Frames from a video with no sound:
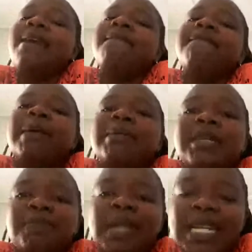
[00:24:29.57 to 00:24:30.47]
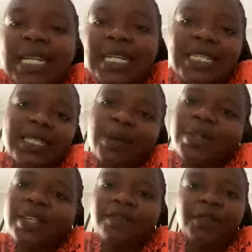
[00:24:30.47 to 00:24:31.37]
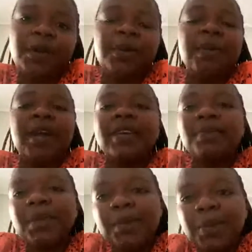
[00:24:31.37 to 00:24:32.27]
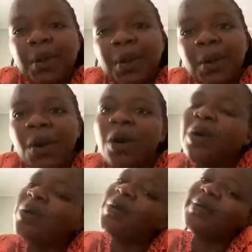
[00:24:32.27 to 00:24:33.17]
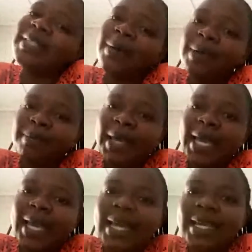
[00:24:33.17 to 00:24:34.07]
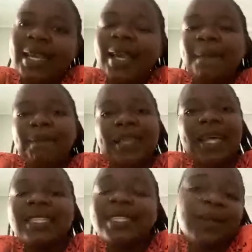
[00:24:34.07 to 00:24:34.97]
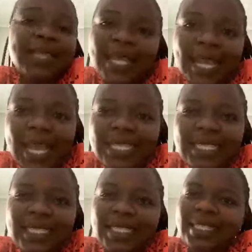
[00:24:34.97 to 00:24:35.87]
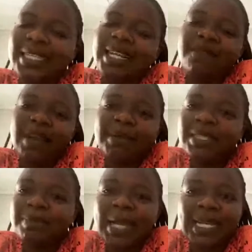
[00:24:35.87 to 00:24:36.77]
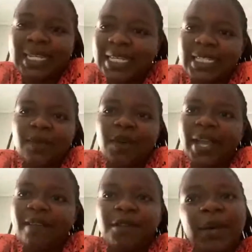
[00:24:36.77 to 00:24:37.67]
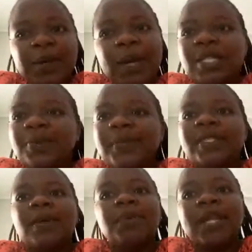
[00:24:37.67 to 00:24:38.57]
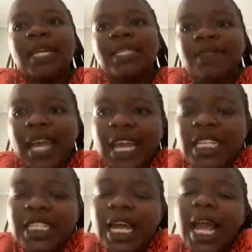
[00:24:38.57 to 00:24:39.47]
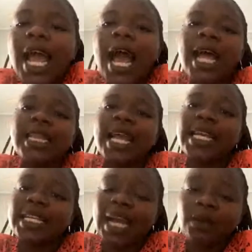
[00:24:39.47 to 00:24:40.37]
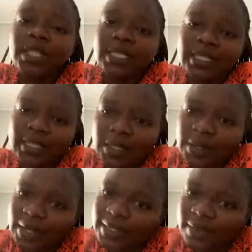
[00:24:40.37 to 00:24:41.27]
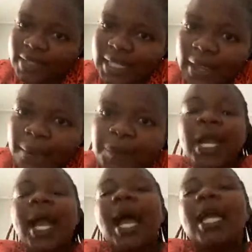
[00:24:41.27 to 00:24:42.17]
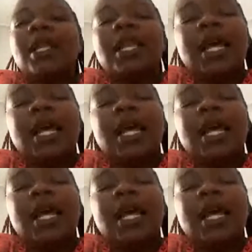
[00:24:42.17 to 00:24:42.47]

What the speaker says: Family planning is only for married people or older women, but that's not the case. Initially, family planning is for everyone who has reached a productive age and they're indulging in sexual activity. And